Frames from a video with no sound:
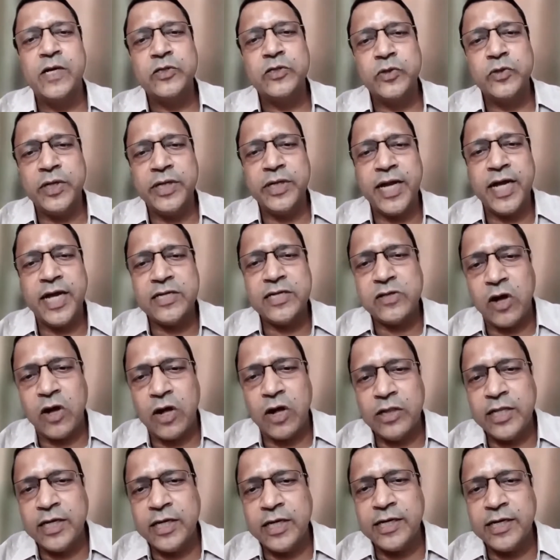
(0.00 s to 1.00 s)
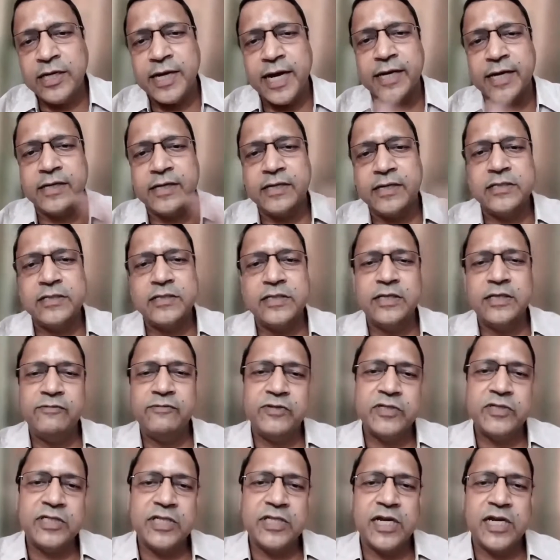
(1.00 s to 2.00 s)
So it has all the characteristics
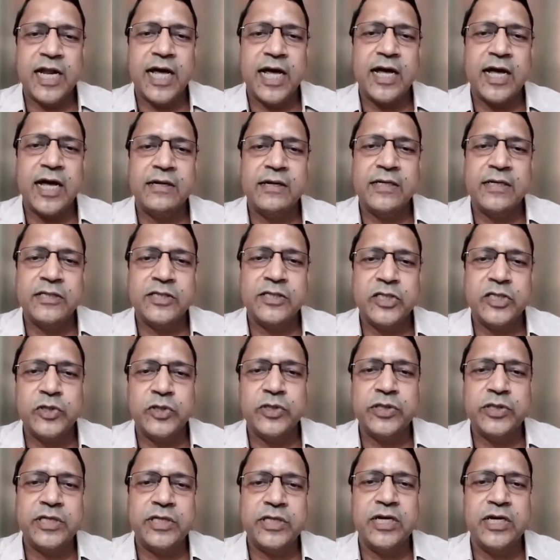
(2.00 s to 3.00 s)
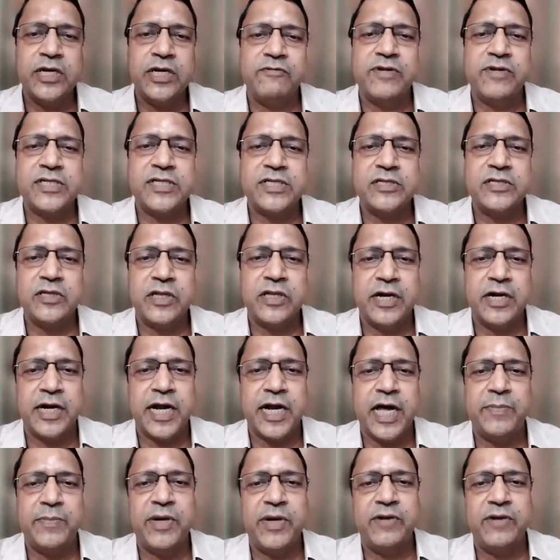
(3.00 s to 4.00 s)
which the institutional investors or
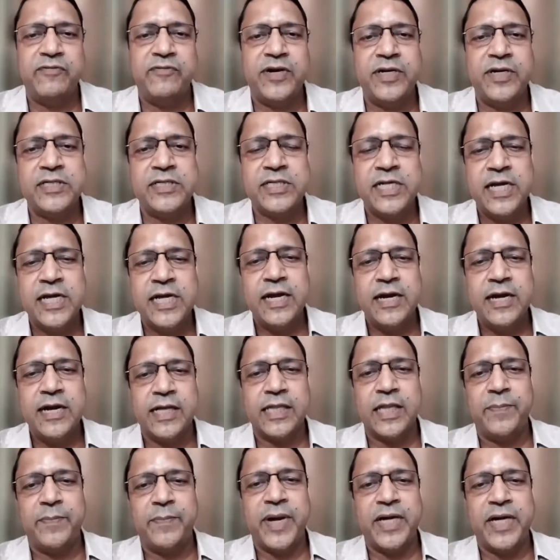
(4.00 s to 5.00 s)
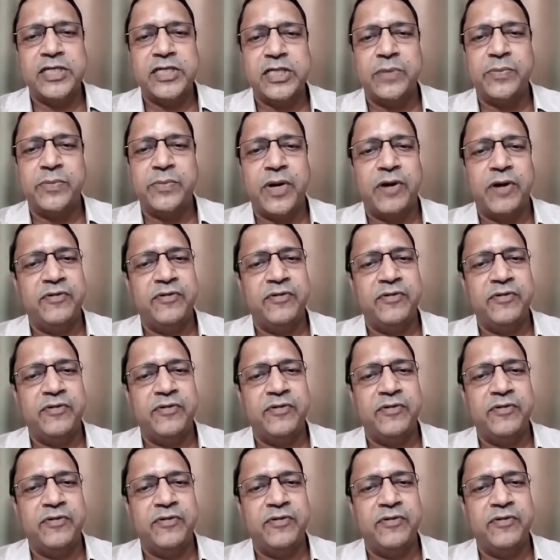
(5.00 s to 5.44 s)
retirement funds like the pension,